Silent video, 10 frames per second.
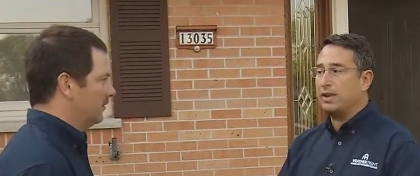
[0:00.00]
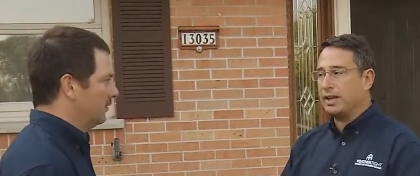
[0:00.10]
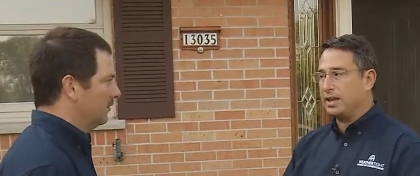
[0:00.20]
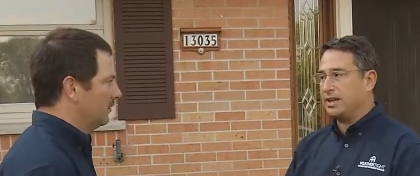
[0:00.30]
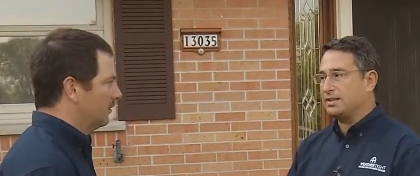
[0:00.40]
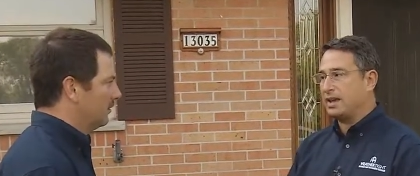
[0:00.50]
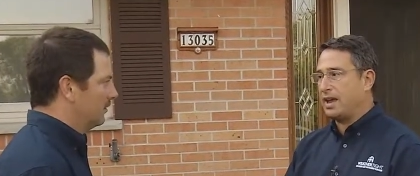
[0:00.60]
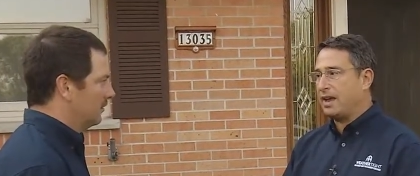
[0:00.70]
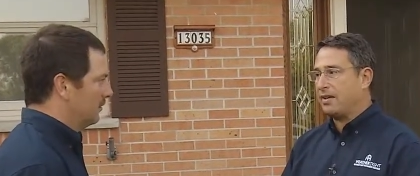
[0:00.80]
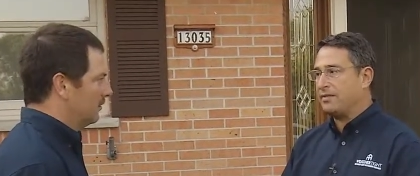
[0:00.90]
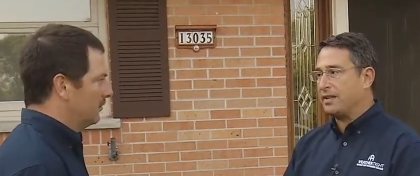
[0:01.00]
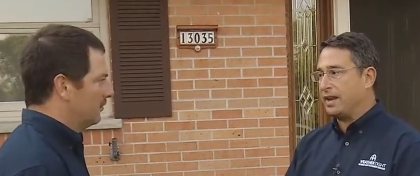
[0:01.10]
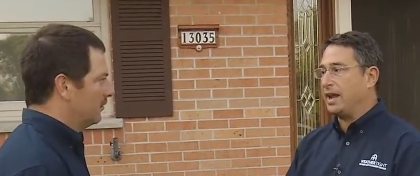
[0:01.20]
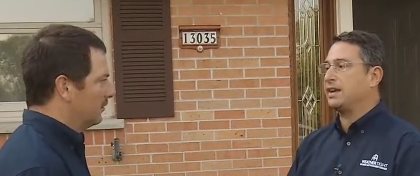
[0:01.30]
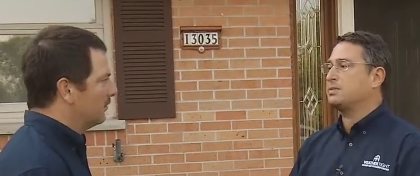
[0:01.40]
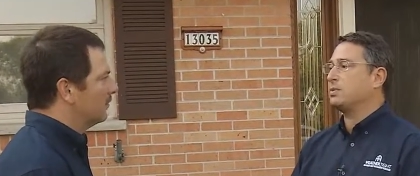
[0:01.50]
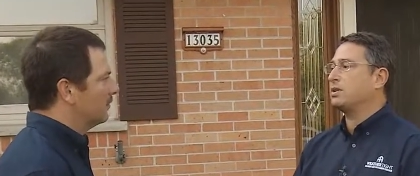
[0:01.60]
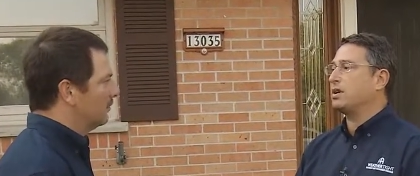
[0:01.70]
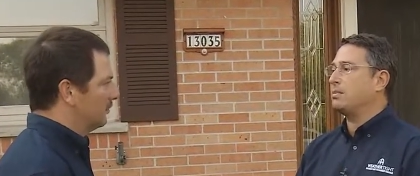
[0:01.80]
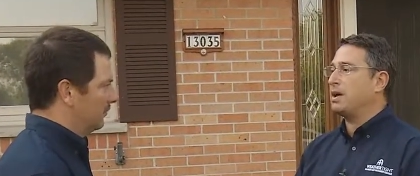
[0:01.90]
Speaker 1: really is to have an
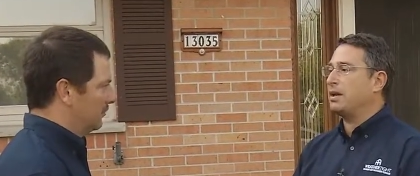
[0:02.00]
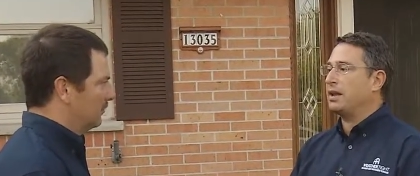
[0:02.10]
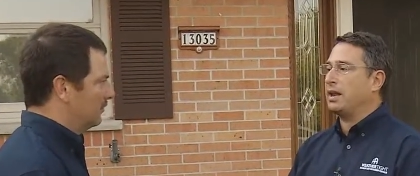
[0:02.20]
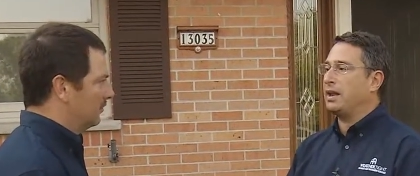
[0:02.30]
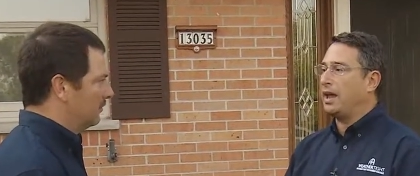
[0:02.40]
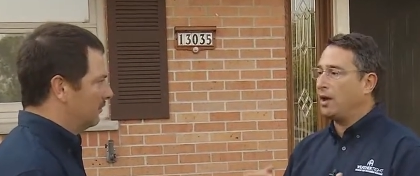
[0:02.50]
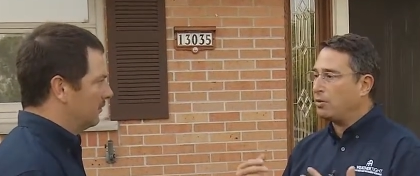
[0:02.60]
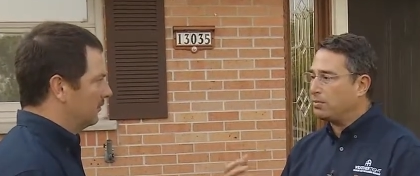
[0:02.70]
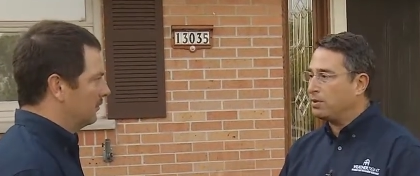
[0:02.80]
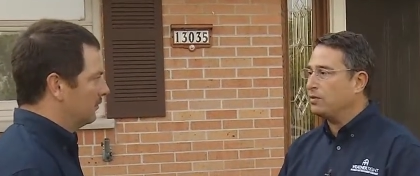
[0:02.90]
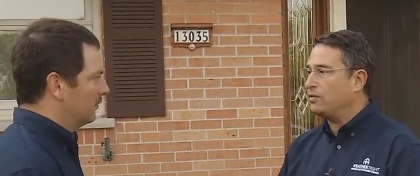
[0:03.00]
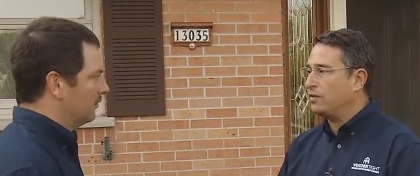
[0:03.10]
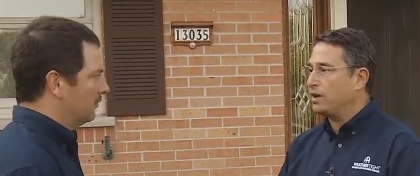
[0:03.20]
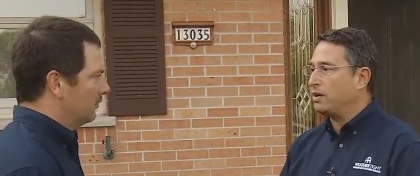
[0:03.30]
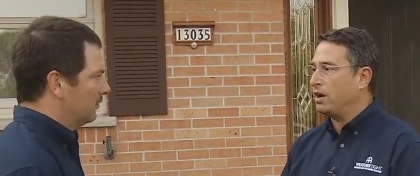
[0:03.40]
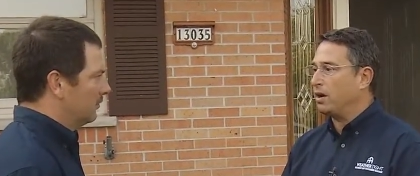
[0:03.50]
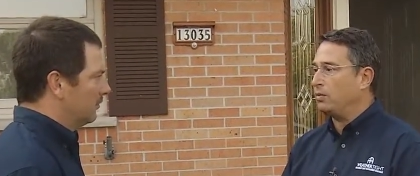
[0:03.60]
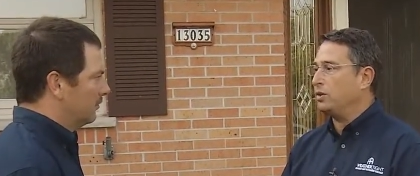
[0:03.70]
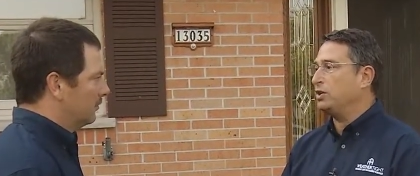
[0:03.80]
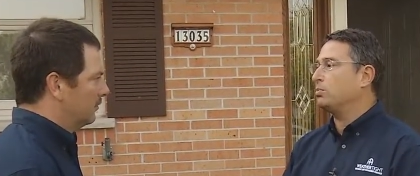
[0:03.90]
expert come out and help you figure
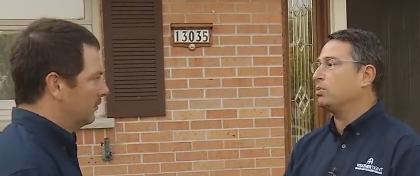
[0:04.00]
out what your